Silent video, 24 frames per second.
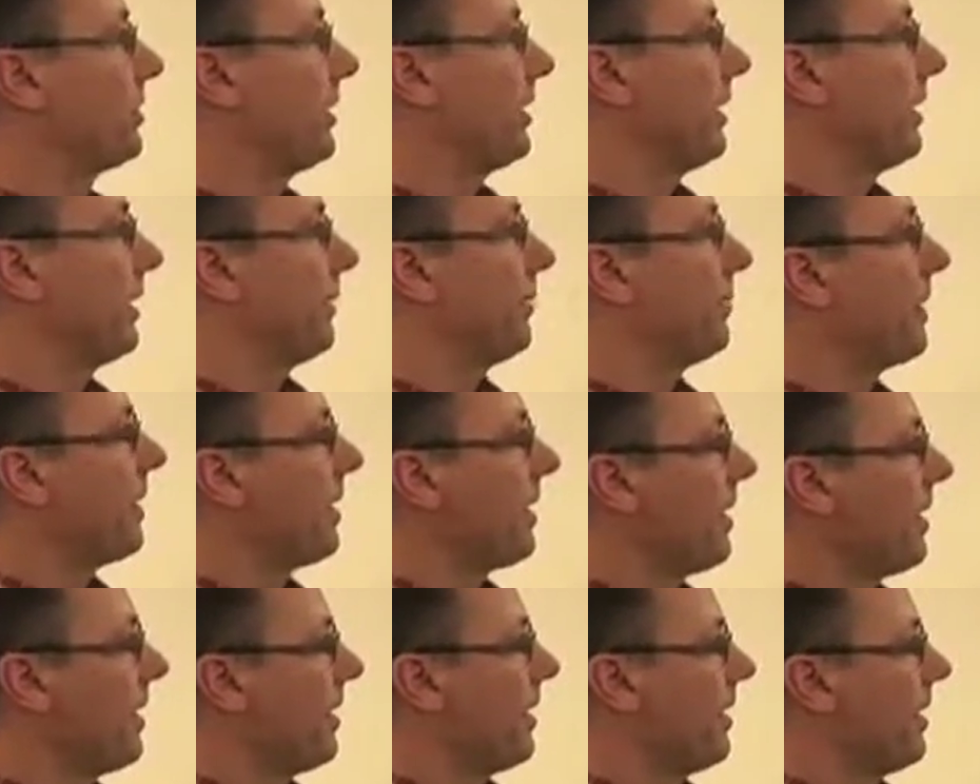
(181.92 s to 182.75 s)

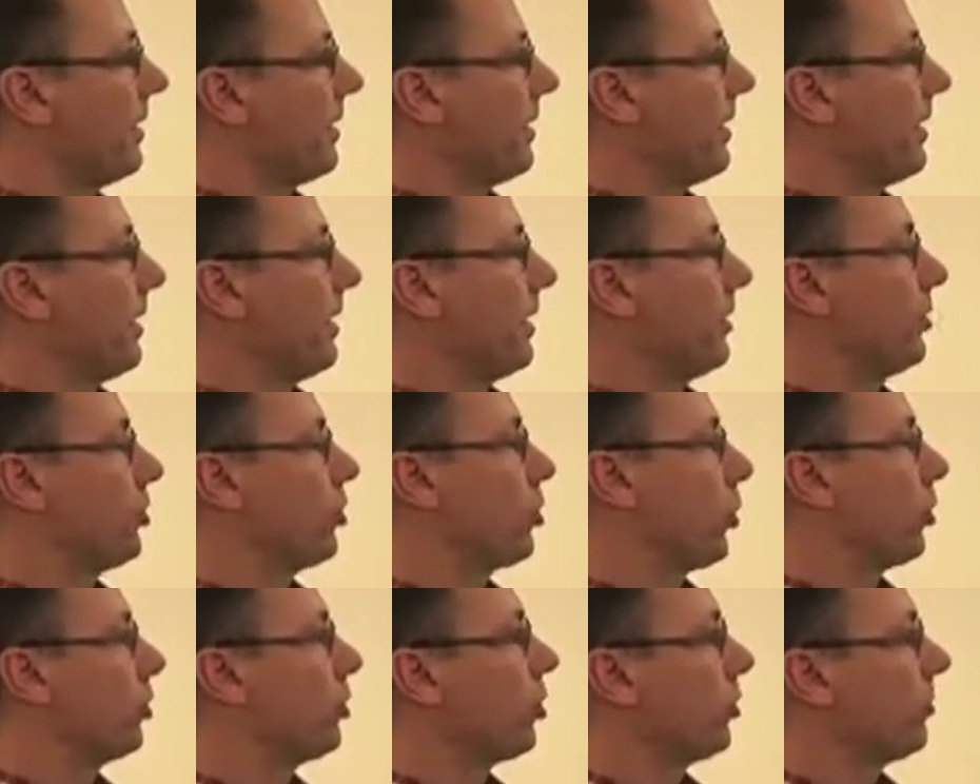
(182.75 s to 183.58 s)

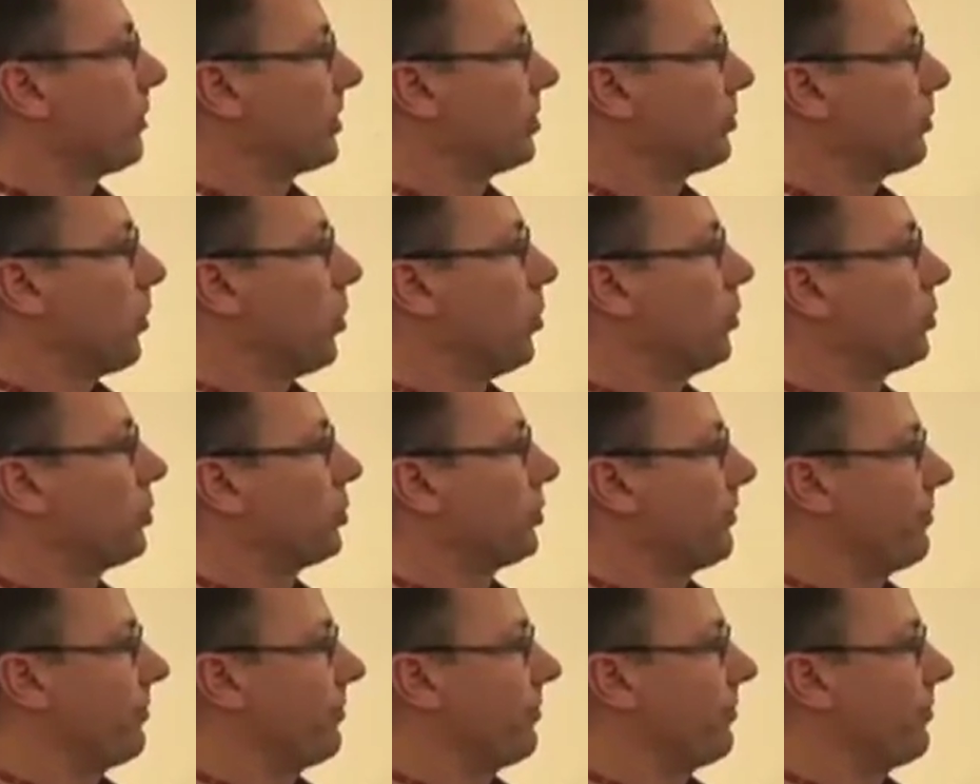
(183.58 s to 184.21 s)
short-term exposure